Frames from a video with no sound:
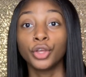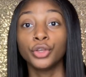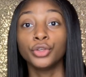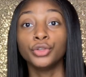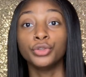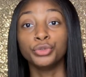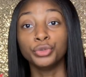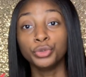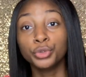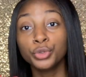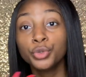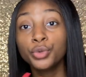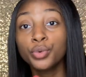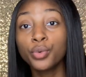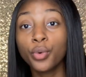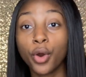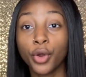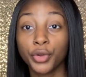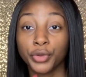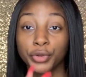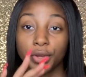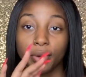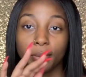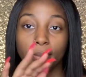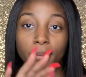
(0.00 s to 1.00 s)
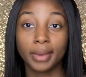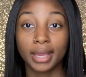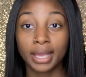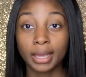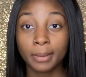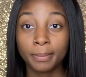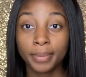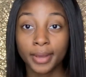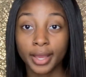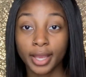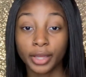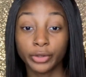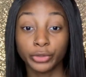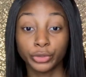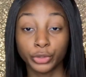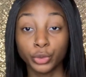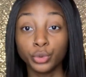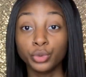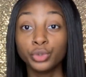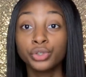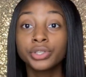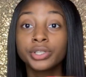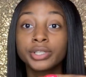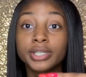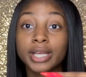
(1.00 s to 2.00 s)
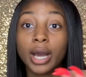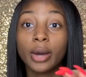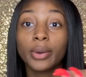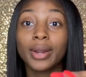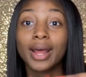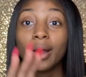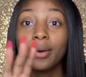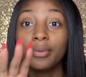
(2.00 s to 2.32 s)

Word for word: you on your main page you shout